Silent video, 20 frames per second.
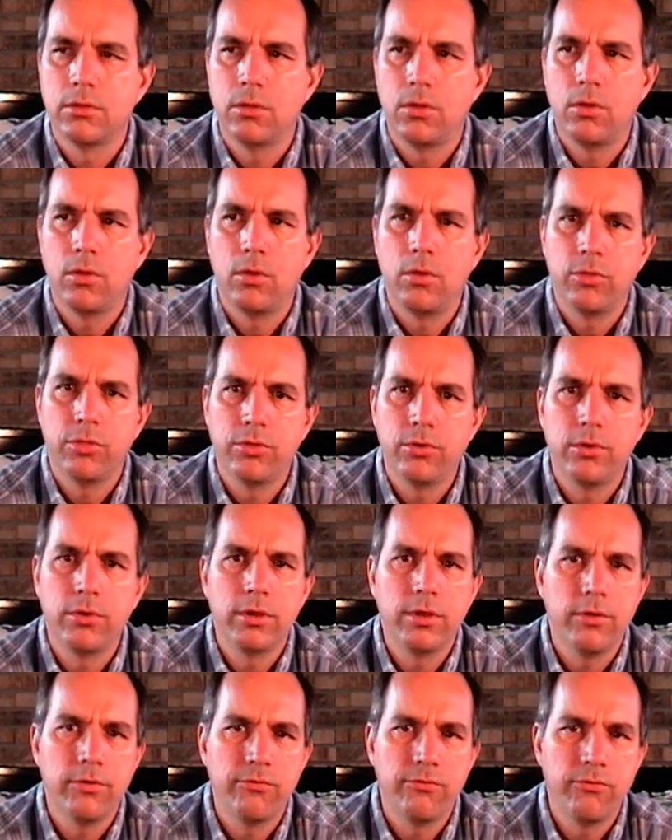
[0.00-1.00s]

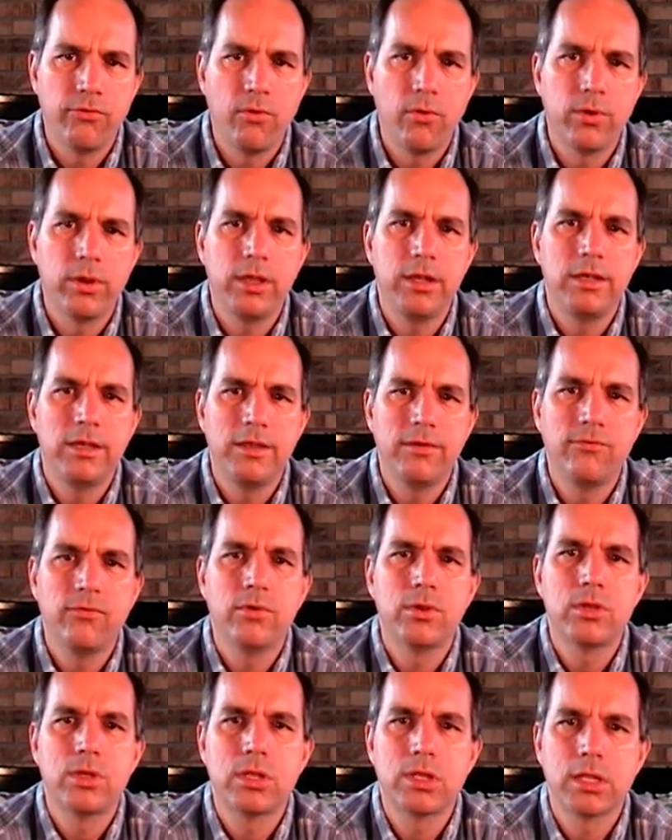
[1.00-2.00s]
30 or 40
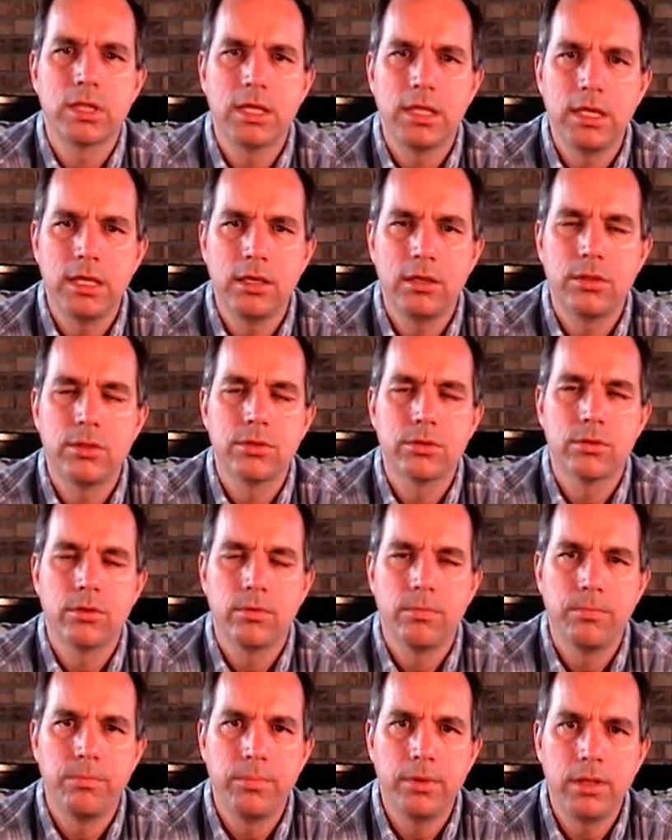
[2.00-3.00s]
different skills or
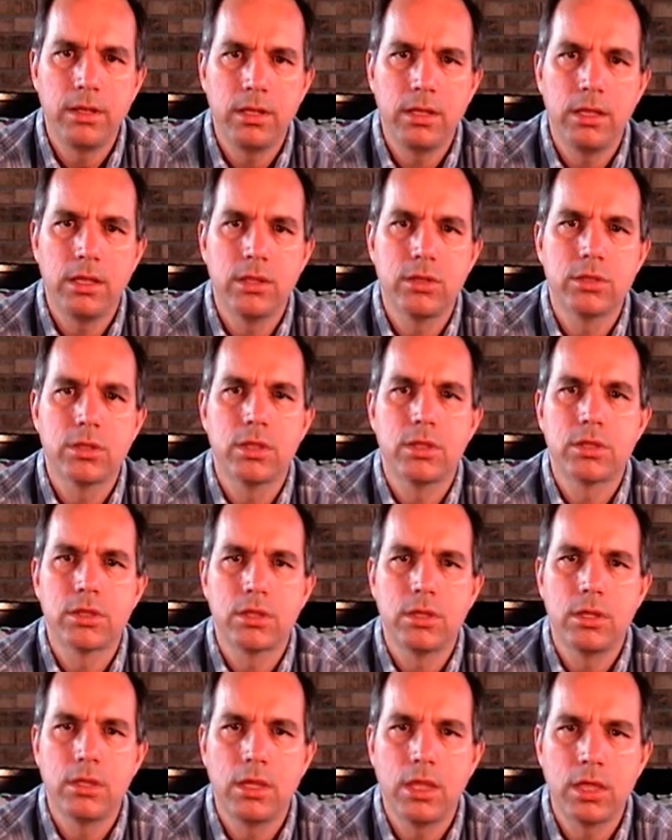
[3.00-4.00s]
abilities
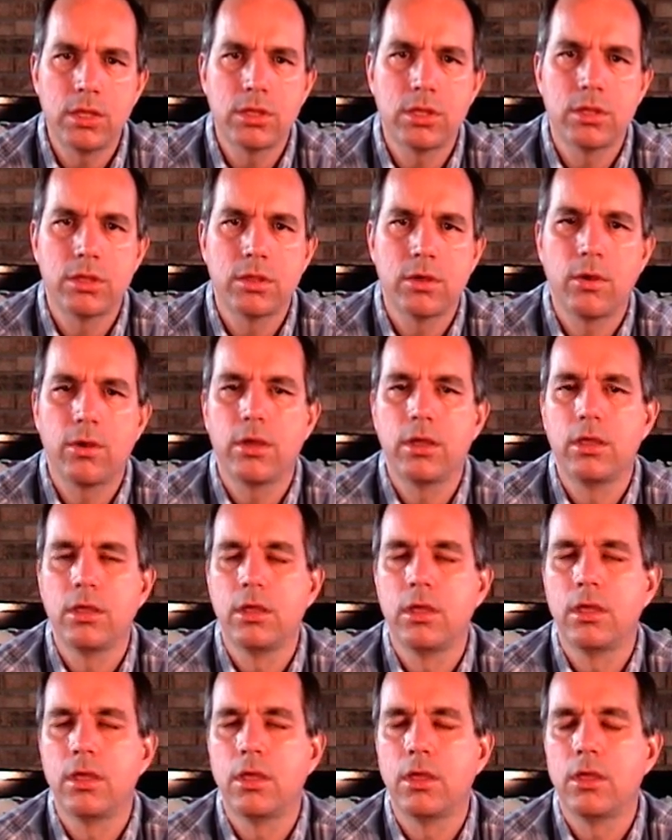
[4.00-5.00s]
that's necessary
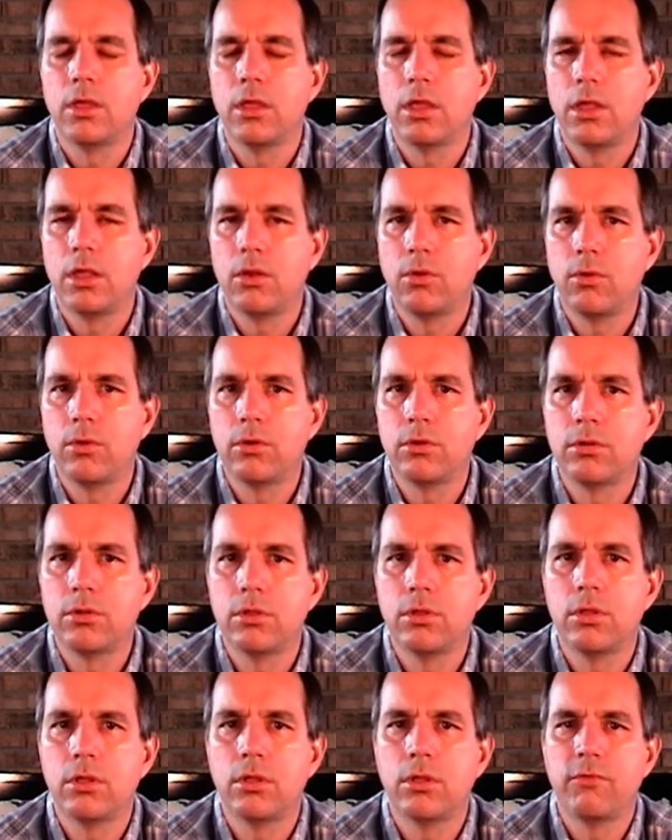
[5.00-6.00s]
in order
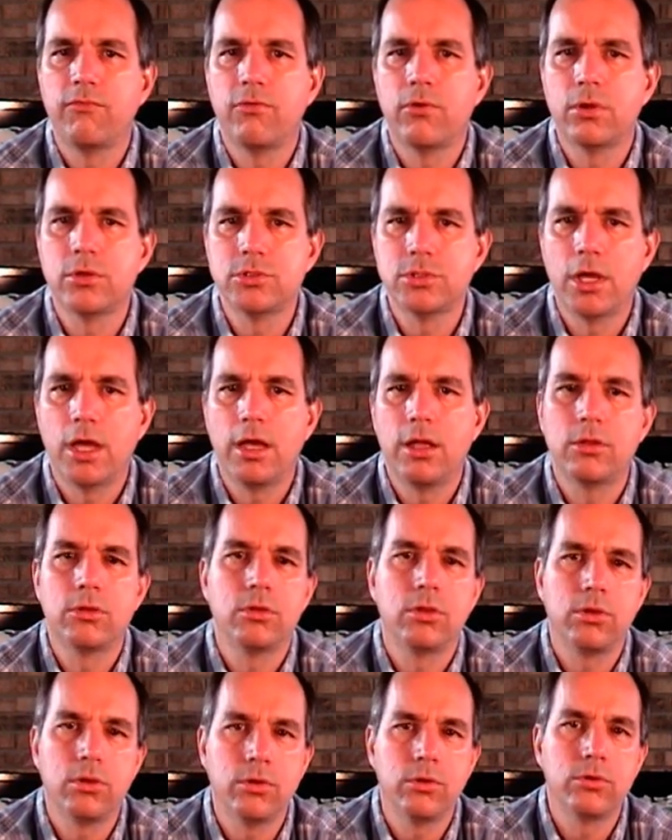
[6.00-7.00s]
for a child
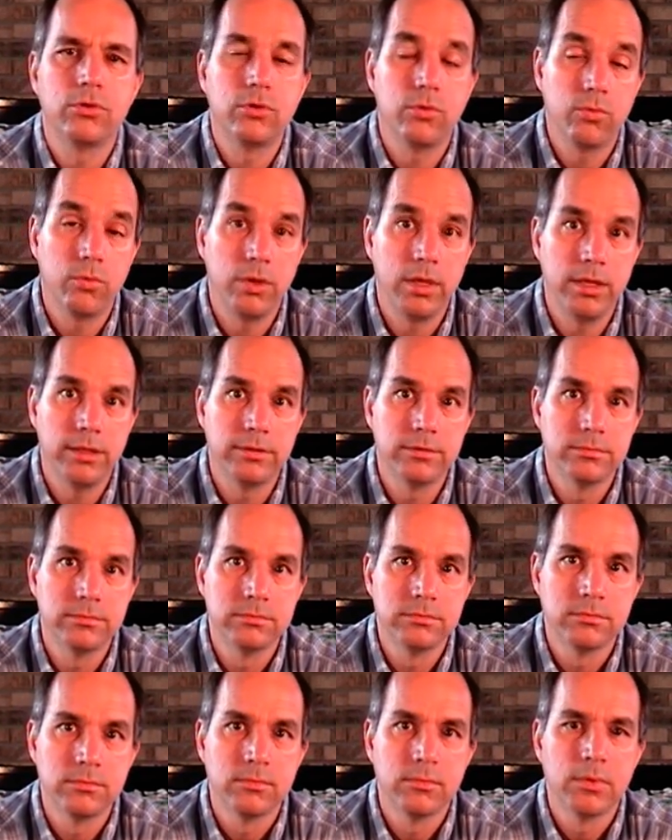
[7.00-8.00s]
to learn to read.
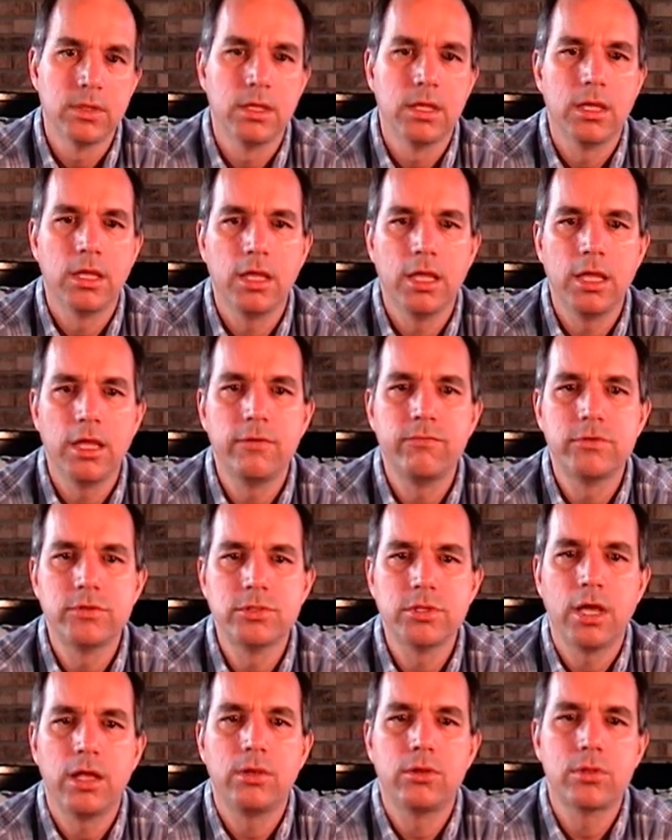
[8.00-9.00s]
If a
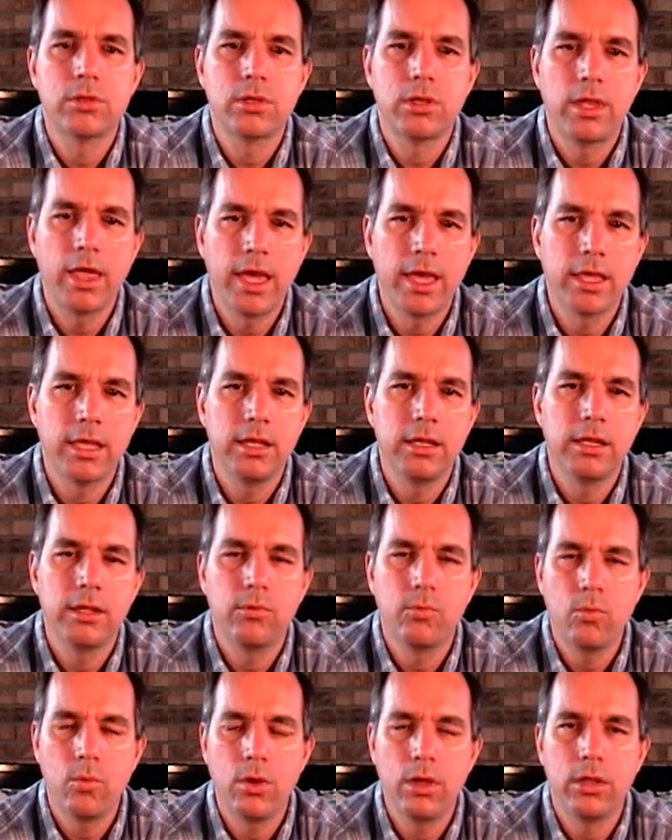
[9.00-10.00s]
child is lacking
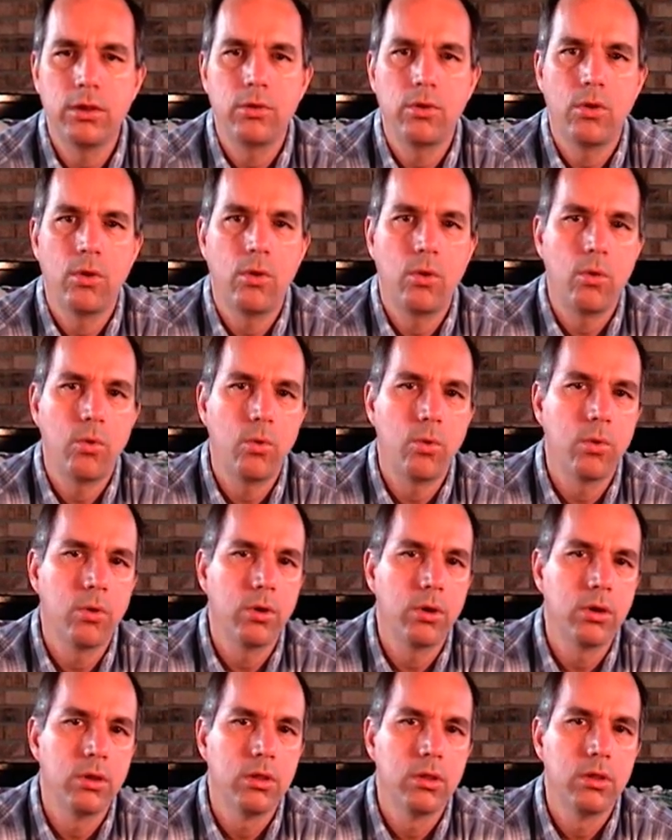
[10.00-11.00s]
in one or